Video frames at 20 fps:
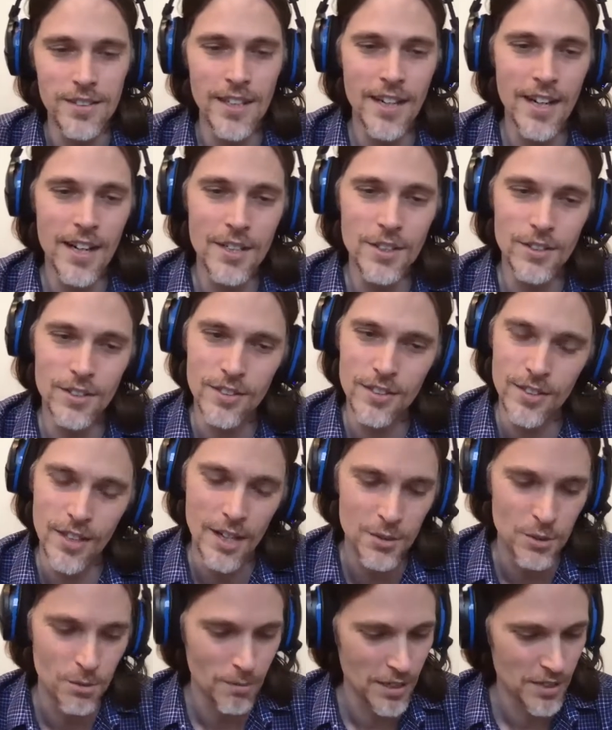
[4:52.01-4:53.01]
And I just
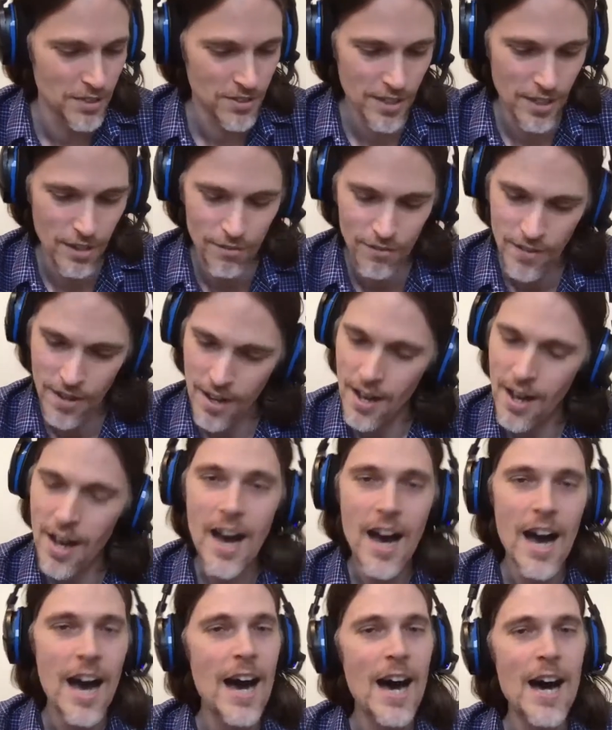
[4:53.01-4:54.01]
thought to myself,
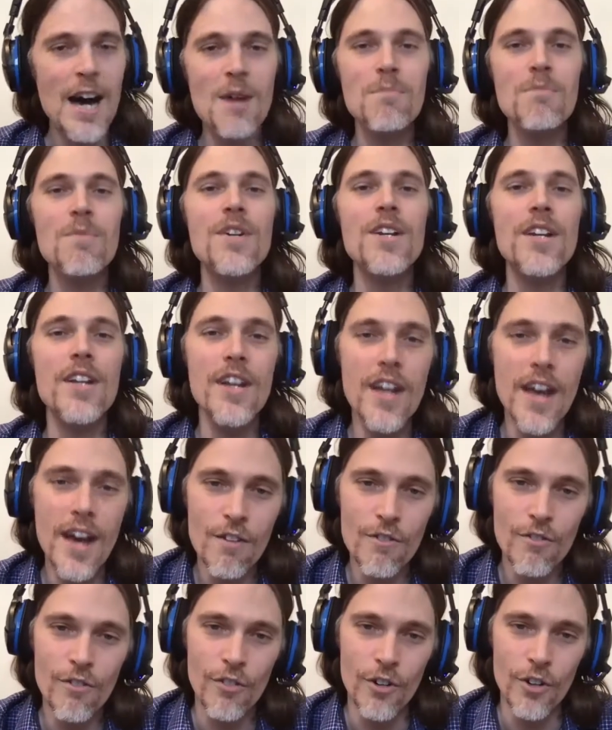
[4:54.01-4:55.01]
I'm
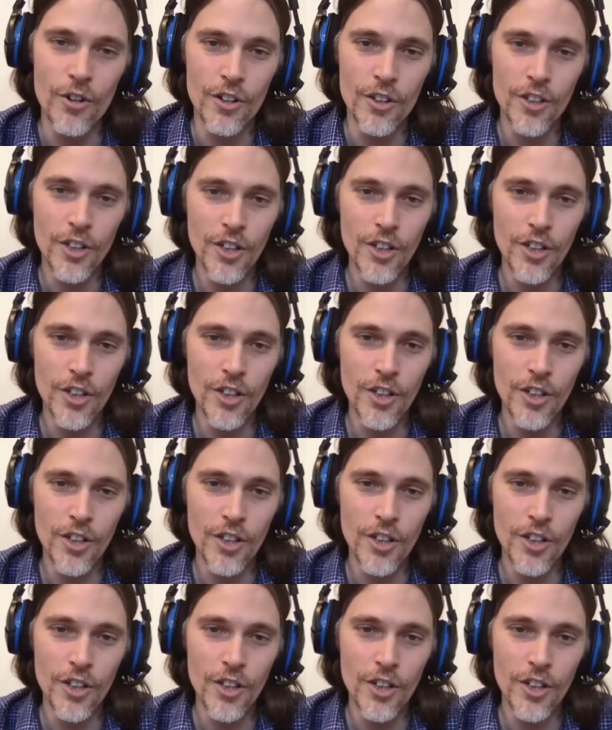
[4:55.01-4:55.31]
never going